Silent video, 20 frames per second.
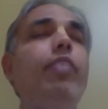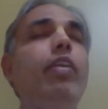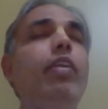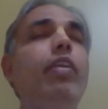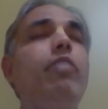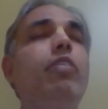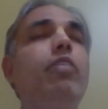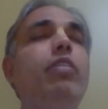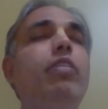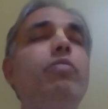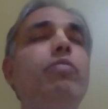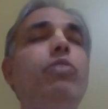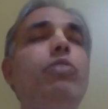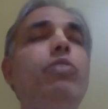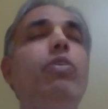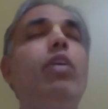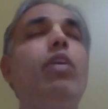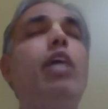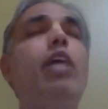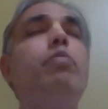
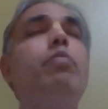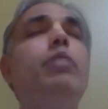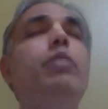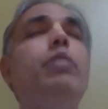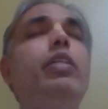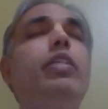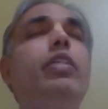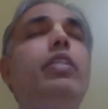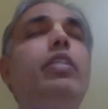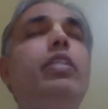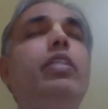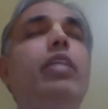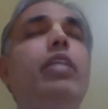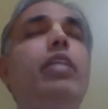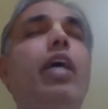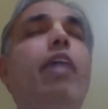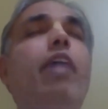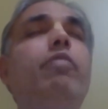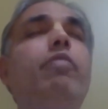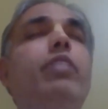We will not be
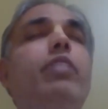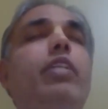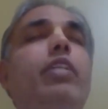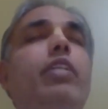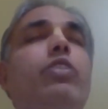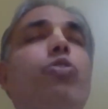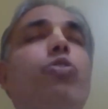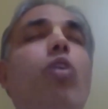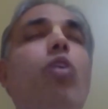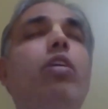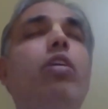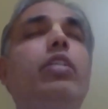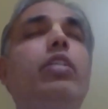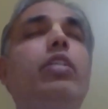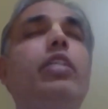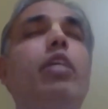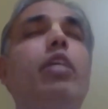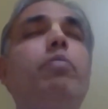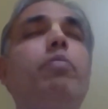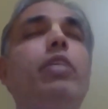have that strong
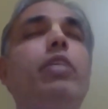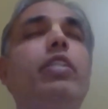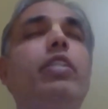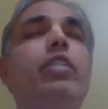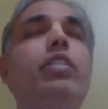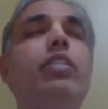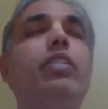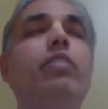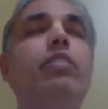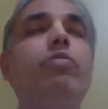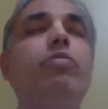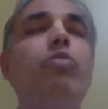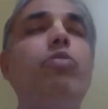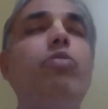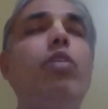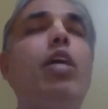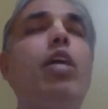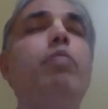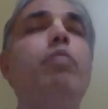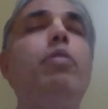determination. We
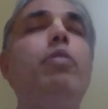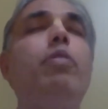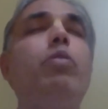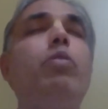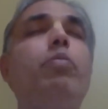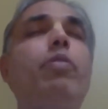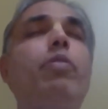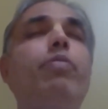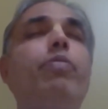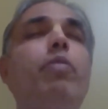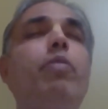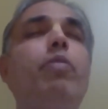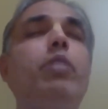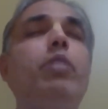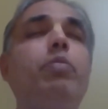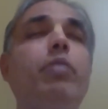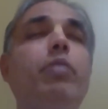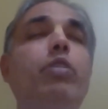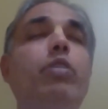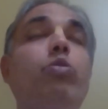will not be able to perform.
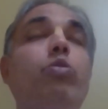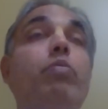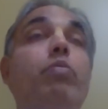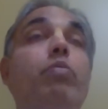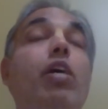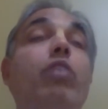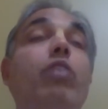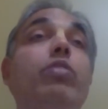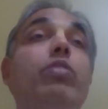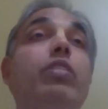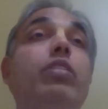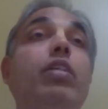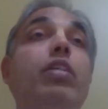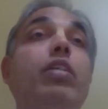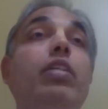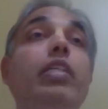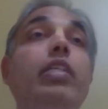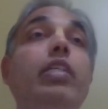Especially tomorrow is the